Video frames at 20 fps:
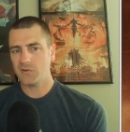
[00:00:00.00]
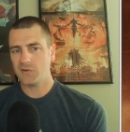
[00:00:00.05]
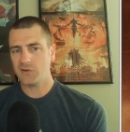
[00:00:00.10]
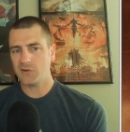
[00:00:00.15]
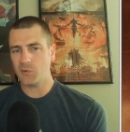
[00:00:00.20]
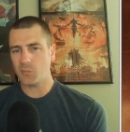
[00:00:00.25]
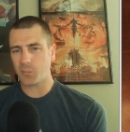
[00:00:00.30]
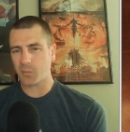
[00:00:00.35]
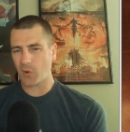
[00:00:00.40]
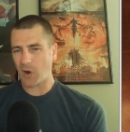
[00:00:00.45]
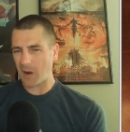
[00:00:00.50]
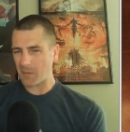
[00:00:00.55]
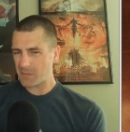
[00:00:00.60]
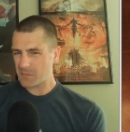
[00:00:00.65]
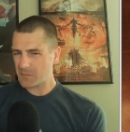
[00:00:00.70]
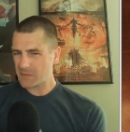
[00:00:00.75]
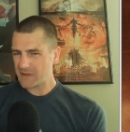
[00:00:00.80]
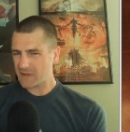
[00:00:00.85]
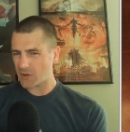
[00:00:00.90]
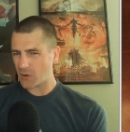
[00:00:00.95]
you
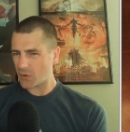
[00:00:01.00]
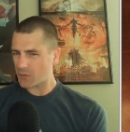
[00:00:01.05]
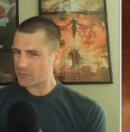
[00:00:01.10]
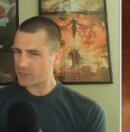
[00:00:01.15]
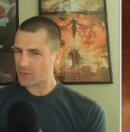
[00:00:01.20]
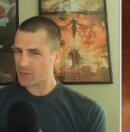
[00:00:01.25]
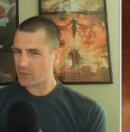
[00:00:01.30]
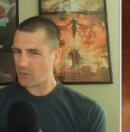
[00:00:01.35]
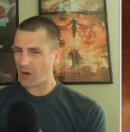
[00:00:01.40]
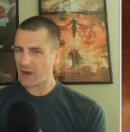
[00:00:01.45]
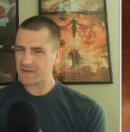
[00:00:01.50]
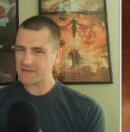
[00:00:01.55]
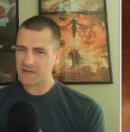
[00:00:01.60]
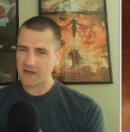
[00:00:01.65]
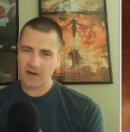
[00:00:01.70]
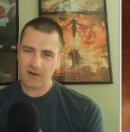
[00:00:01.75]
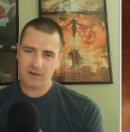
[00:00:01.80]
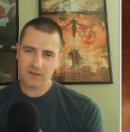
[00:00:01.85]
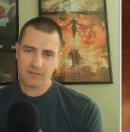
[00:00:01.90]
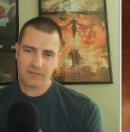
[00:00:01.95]
probably go for
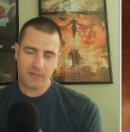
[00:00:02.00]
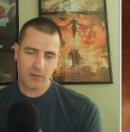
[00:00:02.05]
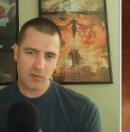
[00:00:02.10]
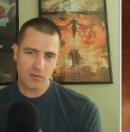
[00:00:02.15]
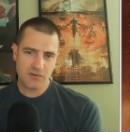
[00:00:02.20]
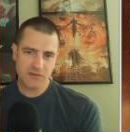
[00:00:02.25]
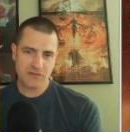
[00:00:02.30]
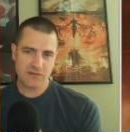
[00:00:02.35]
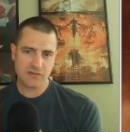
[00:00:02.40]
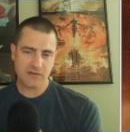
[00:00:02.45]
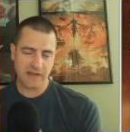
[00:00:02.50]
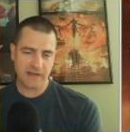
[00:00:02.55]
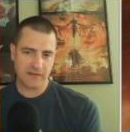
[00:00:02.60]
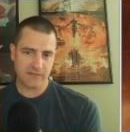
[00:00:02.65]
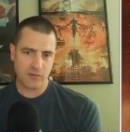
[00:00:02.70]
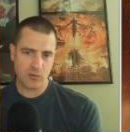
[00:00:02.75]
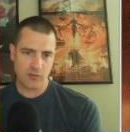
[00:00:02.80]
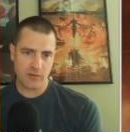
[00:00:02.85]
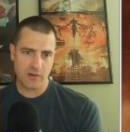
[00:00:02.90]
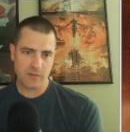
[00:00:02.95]
crosshair first like
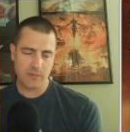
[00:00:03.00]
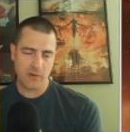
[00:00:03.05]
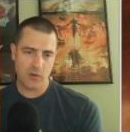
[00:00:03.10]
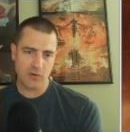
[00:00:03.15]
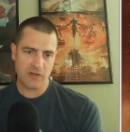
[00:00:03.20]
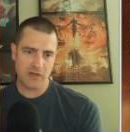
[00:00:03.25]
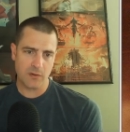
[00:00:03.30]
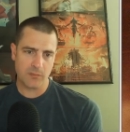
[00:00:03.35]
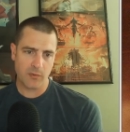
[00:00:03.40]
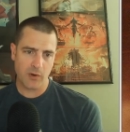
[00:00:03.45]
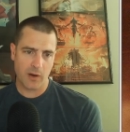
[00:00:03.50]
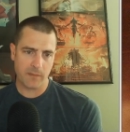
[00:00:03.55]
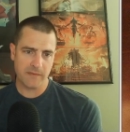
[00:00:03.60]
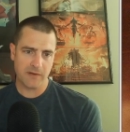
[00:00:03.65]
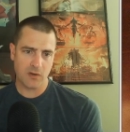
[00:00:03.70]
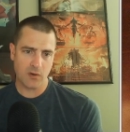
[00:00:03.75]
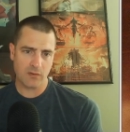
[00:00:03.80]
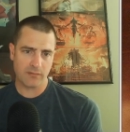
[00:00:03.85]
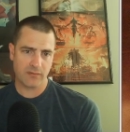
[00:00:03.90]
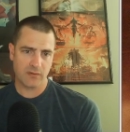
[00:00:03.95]
if you're the opponent you probably
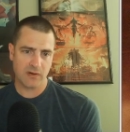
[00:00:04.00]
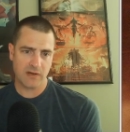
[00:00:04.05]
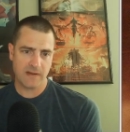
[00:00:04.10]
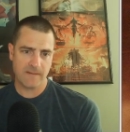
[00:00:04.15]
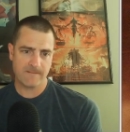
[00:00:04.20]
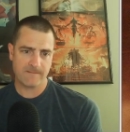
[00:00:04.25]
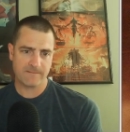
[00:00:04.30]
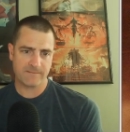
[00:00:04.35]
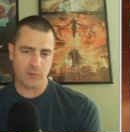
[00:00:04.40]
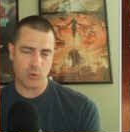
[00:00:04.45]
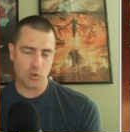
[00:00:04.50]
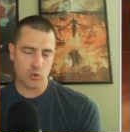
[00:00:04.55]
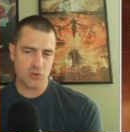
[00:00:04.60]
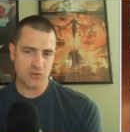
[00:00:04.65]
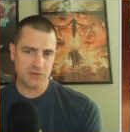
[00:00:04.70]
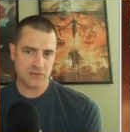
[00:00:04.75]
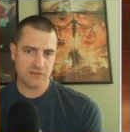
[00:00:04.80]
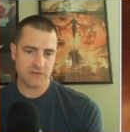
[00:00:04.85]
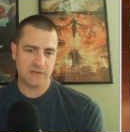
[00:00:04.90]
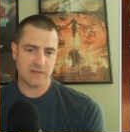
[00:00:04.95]
go for him
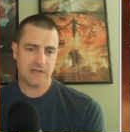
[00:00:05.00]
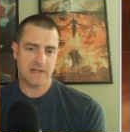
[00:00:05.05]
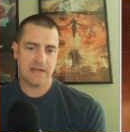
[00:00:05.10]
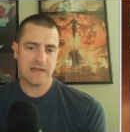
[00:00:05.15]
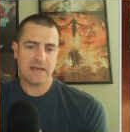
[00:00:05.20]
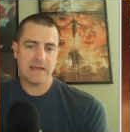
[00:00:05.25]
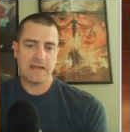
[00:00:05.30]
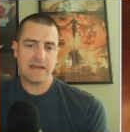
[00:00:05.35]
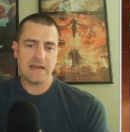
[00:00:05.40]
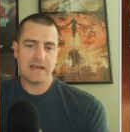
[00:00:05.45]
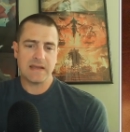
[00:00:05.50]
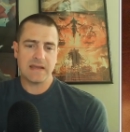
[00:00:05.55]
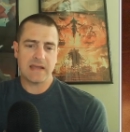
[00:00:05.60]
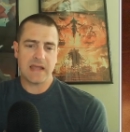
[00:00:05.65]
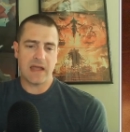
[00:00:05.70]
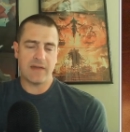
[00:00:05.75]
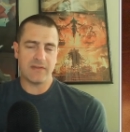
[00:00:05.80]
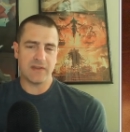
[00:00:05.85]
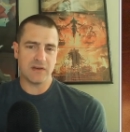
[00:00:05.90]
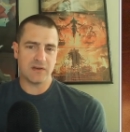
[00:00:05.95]
first
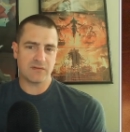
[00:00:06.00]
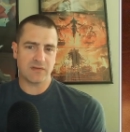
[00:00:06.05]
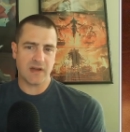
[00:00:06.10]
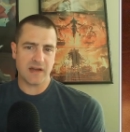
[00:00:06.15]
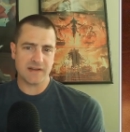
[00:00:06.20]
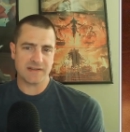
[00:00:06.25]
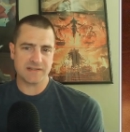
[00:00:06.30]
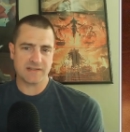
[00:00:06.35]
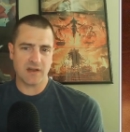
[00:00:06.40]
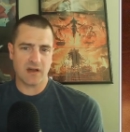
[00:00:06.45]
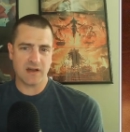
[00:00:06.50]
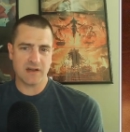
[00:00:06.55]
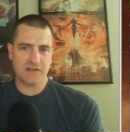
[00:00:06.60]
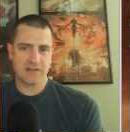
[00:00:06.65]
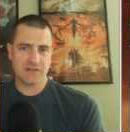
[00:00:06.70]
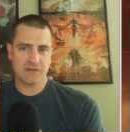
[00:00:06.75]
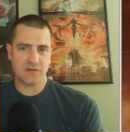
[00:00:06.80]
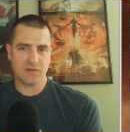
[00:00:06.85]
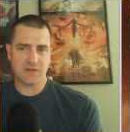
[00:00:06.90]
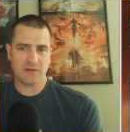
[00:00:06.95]
and then you've got
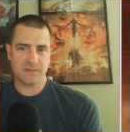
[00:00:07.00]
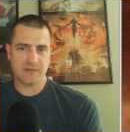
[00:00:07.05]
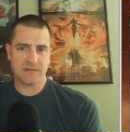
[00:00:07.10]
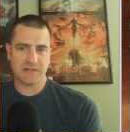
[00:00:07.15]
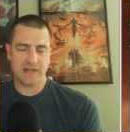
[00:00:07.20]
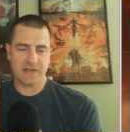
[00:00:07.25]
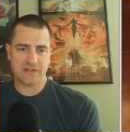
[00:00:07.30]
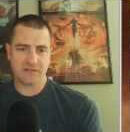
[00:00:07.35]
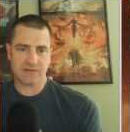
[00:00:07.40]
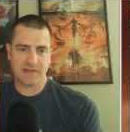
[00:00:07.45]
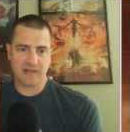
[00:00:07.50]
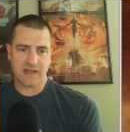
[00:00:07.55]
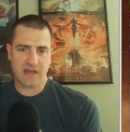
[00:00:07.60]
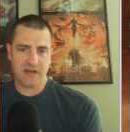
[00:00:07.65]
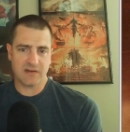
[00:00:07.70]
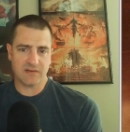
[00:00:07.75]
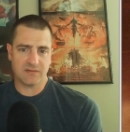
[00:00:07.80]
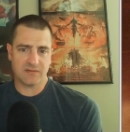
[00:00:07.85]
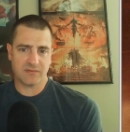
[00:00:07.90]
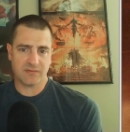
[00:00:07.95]
Asajj who can potentially
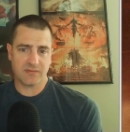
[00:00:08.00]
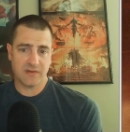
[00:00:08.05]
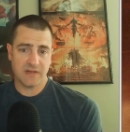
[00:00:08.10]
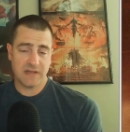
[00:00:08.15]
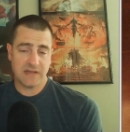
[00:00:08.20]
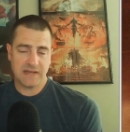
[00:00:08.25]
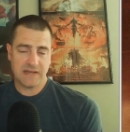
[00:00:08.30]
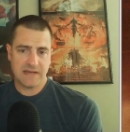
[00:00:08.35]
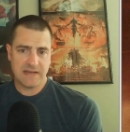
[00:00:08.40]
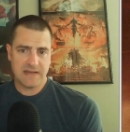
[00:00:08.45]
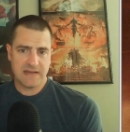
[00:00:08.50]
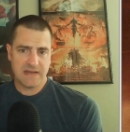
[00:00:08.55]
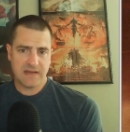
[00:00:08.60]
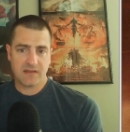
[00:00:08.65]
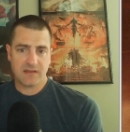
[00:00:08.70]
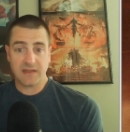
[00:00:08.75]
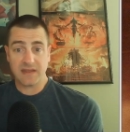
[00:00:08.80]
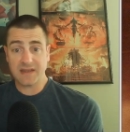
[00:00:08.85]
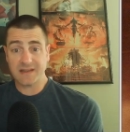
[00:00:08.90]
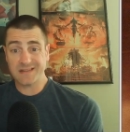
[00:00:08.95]
have
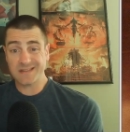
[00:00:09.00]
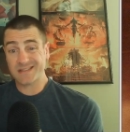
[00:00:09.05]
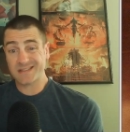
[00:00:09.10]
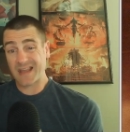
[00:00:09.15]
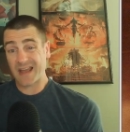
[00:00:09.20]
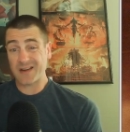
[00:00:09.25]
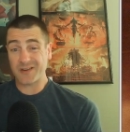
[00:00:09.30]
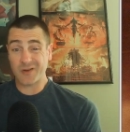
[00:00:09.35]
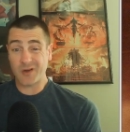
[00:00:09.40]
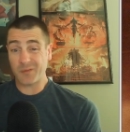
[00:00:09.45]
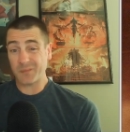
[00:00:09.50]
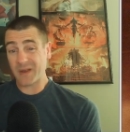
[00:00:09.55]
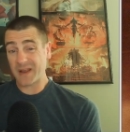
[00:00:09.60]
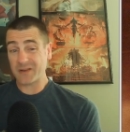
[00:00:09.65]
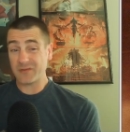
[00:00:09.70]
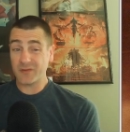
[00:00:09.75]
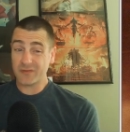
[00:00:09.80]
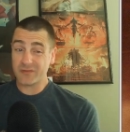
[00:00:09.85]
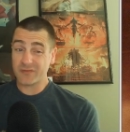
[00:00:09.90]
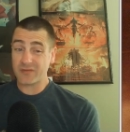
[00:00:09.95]
things I don't know I'm not
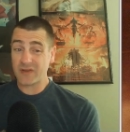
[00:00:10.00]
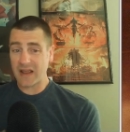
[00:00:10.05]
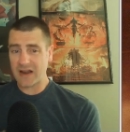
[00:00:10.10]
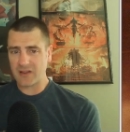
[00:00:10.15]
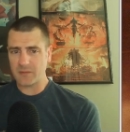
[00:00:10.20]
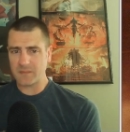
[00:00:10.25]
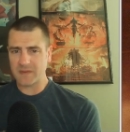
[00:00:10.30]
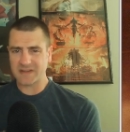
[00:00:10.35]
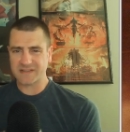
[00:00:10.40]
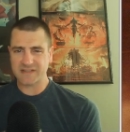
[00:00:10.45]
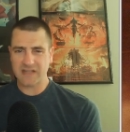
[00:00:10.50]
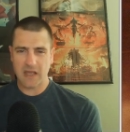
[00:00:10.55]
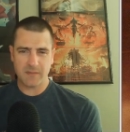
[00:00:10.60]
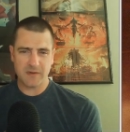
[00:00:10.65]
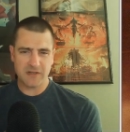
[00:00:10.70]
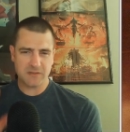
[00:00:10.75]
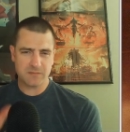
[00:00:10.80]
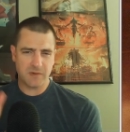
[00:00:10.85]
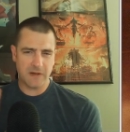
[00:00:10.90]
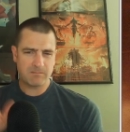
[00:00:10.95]
a huge fan of the mixed
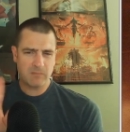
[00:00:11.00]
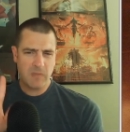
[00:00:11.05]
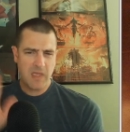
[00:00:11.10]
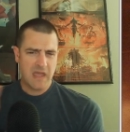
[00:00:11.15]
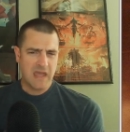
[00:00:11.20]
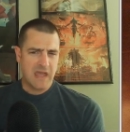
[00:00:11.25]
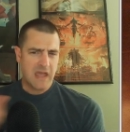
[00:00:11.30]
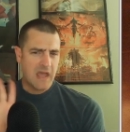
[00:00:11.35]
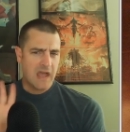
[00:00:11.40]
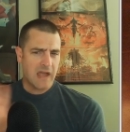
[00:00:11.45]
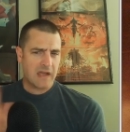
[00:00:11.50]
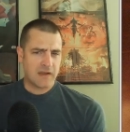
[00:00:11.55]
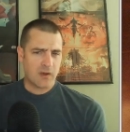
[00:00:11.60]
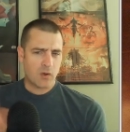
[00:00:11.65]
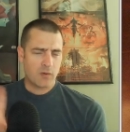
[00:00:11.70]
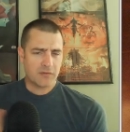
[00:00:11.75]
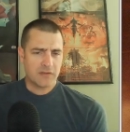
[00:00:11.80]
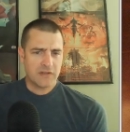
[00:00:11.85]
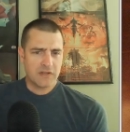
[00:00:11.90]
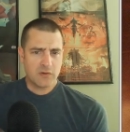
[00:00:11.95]
damage but
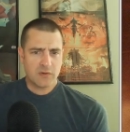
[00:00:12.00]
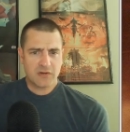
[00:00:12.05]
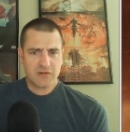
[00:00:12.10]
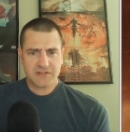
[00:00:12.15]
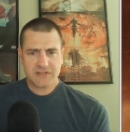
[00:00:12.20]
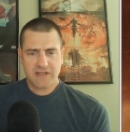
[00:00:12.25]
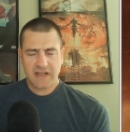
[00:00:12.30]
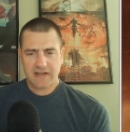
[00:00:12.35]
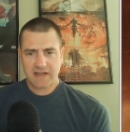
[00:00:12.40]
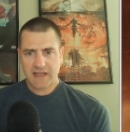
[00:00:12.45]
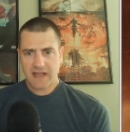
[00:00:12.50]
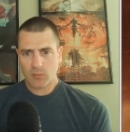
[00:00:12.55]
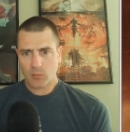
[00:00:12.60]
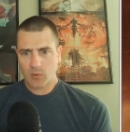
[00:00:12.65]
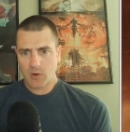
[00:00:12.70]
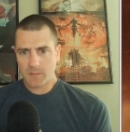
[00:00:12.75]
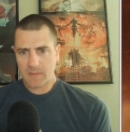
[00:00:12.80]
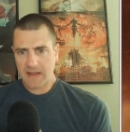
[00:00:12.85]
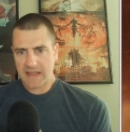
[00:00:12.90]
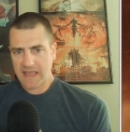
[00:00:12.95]
hopefully you understand kind of
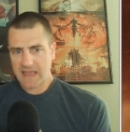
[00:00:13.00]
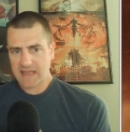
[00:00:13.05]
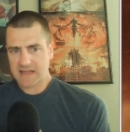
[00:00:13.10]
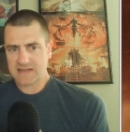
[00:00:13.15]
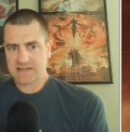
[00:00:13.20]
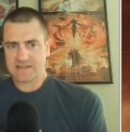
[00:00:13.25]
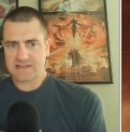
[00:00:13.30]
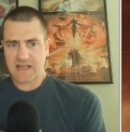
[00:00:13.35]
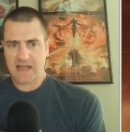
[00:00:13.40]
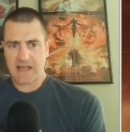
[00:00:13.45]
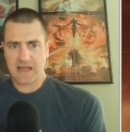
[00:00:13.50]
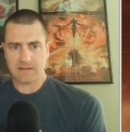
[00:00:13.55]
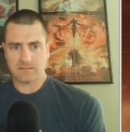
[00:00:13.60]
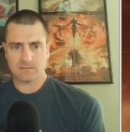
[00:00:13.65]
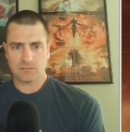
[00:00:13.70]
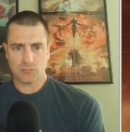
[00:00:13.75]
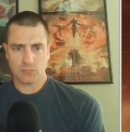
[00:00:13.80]
where my head is at.